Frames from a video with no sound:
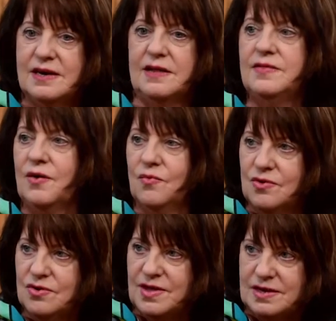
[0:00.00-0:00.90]
And they
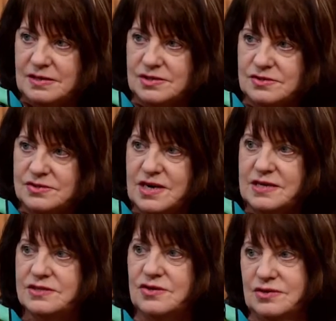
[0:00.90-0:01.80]
wore their national
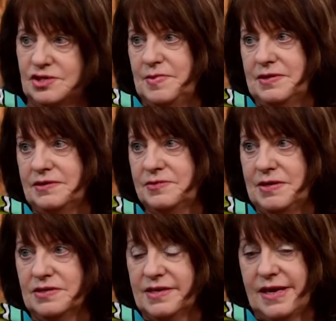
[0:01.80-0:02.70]
dress on
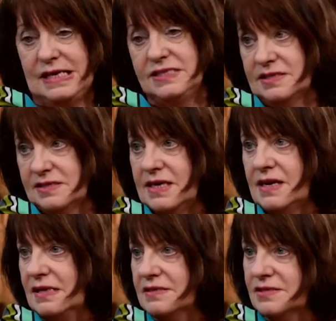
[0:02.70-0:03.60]
special days, and they
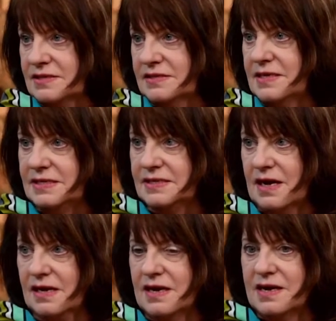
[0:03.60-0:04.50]
danced and they sang,